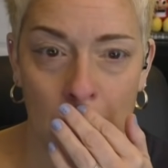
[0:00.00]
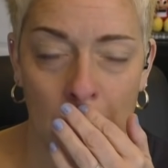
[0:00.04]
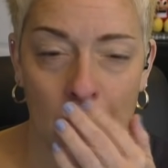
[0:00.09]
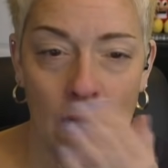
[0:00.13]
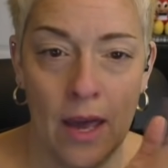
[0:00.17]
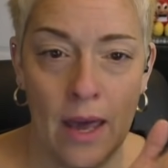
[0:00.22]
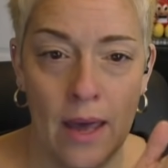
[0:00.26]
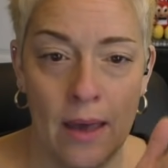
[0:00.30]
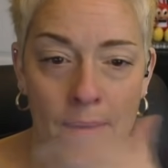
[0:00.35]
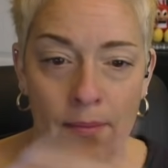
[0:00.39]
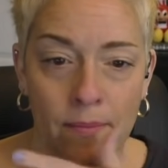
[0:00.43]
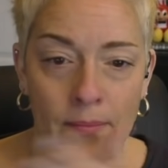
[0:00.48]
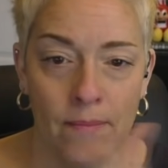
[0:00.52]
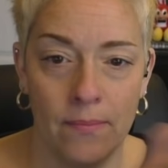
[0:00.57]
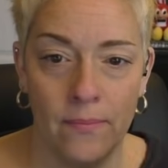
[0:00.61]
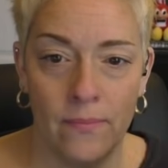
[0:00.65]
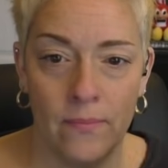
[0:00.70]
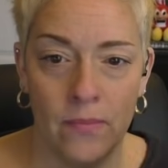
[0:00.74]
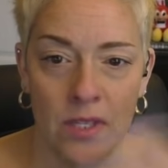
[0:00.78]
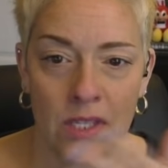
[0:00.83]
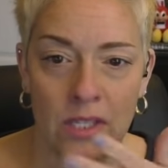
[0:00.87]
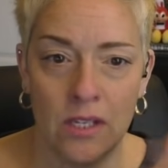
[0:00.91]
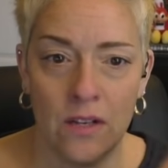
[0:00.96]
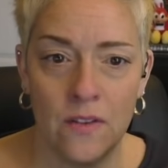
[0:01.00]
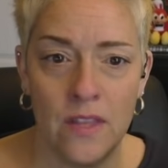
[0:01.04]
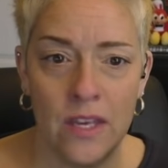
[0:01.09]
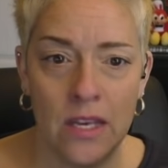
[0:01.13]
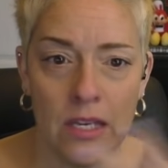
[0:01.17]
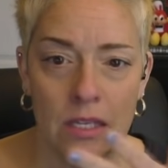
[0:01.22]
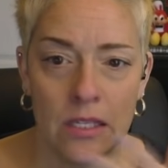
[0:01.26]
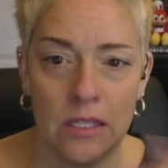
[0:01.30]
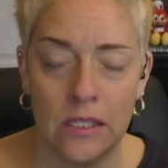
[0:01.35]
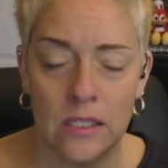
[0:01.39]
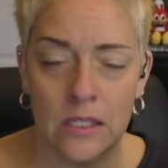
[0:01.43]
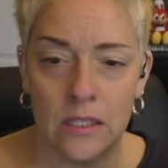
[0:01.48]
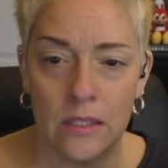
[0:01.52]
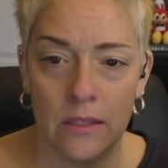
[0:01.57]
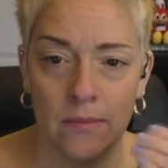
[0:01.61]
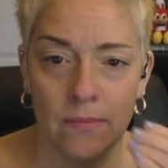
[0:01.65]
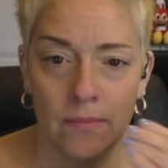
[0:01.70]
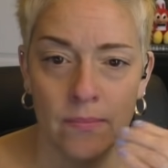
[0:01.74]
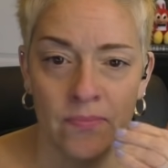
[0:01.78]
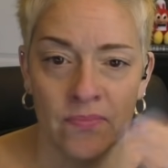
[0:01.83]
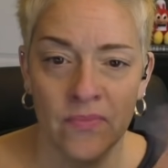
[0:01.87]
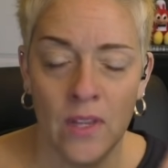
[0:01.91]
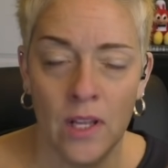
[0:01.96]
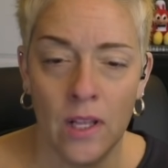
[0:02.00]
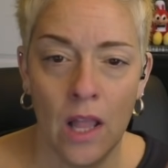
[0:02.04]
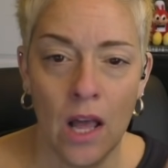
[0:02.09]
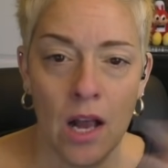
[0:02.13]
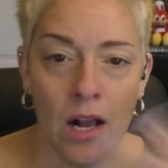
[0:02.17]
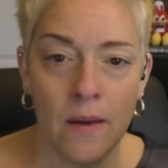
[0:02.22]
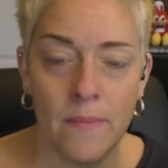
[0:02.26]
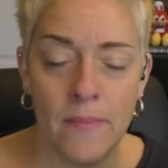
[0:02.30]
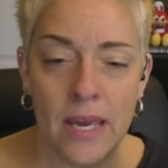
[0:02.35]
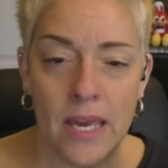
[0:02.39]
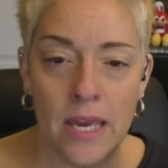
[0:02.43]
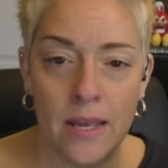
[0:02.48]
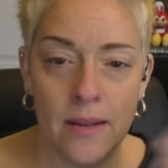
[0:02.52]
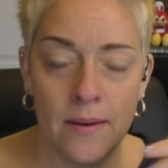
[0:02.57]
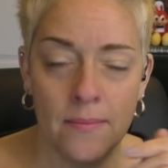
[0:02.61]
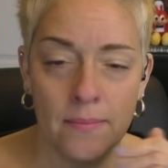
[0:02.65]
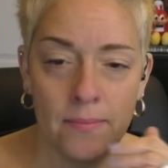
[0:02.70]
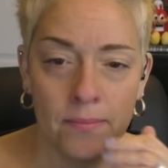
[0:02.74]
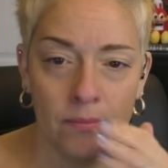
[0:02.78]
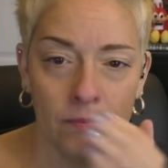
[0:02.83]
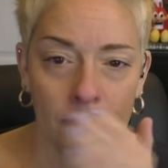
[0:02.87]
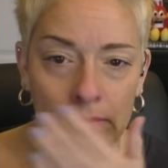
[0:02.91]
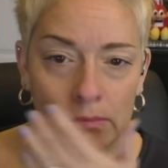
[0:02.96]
Okay, let's do this. Lock them in.